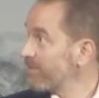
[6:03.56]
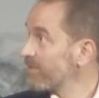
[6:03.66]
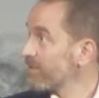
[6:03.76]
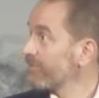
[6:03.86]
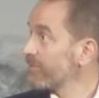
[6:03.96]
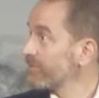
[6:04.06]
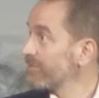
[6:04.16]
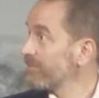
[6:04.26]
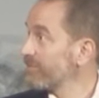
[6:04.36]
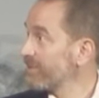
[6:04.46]
be harmful to
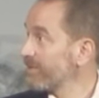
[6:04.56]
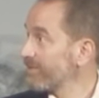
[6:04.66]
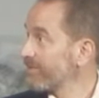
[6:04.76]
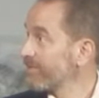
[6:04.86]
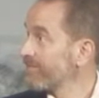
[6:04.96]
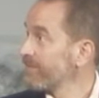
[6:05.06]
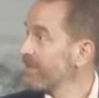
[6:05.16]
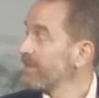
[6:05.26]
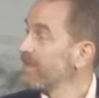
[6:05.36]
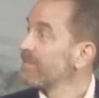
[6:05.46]
people's health,
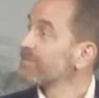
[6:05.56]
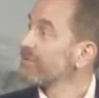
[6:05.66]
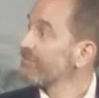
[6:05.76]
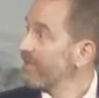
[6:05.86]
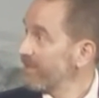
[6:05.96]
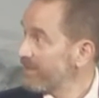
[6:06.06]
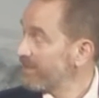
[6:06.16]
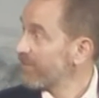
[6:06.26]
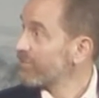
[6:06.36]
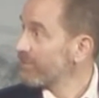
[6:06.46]
providing that
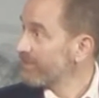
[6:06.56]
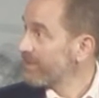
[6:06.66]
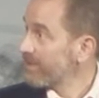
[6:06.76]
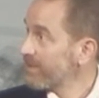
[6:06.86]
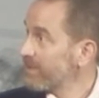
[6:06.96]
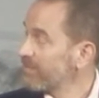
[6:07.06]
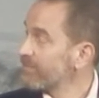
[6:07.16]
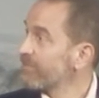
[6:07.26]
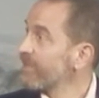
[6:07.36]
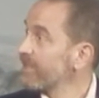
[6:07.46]
natural daylighting,
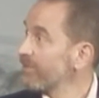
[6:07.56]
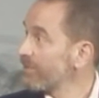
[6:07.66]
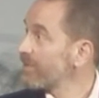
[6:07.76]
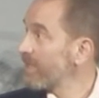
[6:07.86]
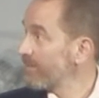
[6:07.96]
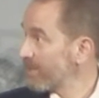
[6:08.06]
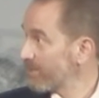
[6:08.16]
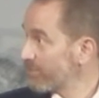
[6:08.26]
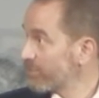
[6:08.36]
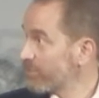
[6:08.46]
providing good climate
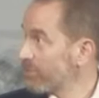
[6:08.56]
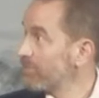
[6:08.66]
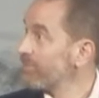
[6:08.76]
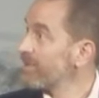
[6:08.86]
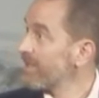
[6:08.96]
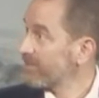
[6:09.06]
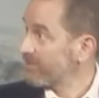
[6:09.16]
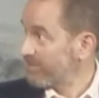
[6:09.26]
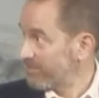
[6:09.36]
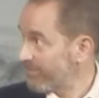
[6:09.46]
control with
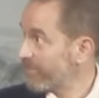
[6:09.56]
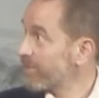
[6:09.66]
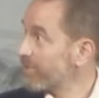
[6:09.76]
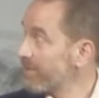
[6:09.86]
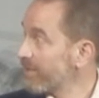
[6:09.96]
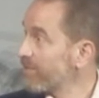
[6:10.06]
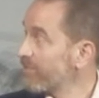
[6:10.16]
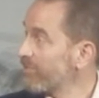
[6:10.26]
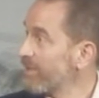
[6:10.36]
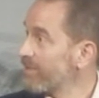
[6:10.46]
access to fresh air
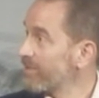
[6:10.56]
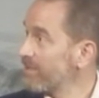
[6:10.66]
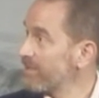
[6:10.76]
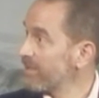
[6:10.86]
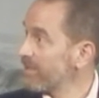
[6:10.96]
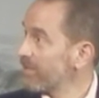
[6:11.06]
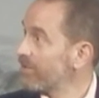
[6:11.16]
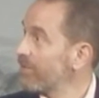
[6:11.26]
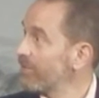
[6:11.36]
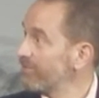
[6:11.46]
rather than
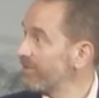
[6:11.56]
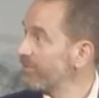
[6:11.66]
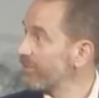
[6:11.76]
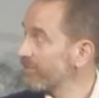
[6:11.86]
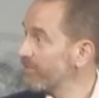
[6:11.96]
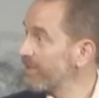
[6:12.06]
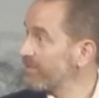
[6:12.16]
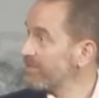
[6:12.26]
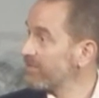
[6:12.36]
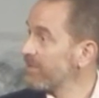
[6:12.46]
closed indoor
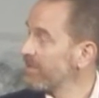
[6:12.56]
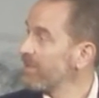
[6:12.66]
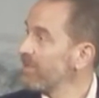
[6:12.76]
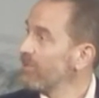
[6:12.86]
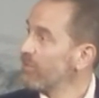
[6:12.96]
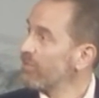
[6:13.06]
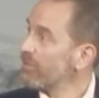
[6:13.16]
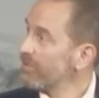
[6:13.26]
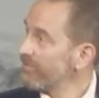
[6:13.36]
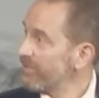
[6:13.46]
spaces.
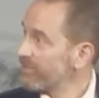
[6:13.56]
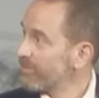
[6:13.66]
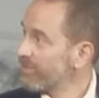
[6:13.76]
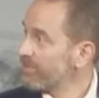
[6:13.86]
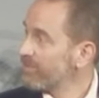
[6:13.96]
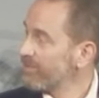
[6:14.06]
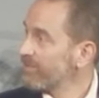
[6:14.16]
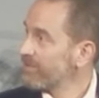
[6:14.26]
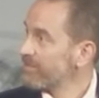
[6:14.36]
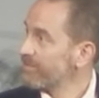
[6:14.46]
All of these are
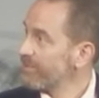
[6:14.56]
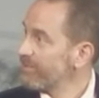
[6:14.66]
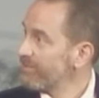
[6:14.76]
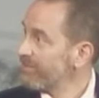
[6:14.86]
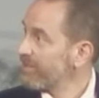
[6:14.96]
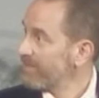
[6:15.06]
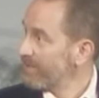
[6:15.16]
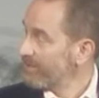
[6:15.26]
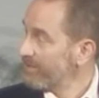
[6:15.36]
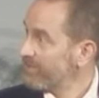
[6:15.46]
principles that are both
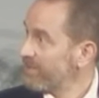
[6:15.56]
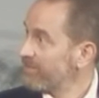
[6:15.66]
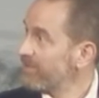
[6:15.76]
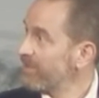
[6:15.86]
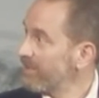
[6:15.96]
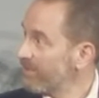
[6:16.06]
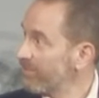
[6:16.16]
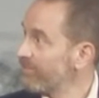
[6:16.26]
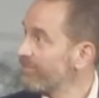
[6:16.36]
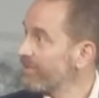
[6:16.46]
environmentally sound and
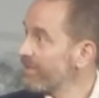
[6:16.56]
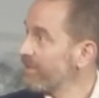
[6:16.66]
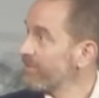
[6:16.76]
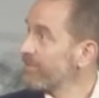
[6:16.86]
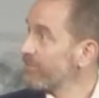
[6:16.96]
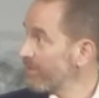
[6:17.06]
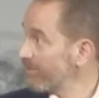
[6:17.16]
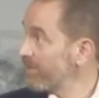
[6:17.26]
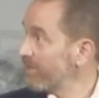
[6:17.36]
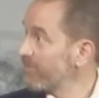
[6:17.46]
good for the health and
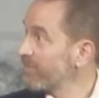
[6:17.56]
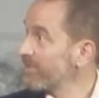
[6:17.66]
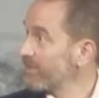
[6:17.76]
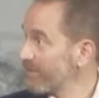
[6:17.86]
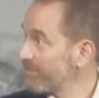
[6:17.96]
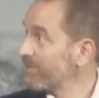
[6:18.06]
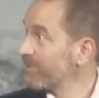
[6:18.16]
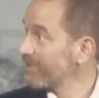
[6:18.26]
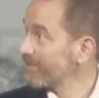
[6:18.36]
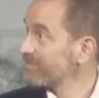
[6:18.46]
well-being of people in the
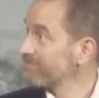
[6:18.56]
buildings.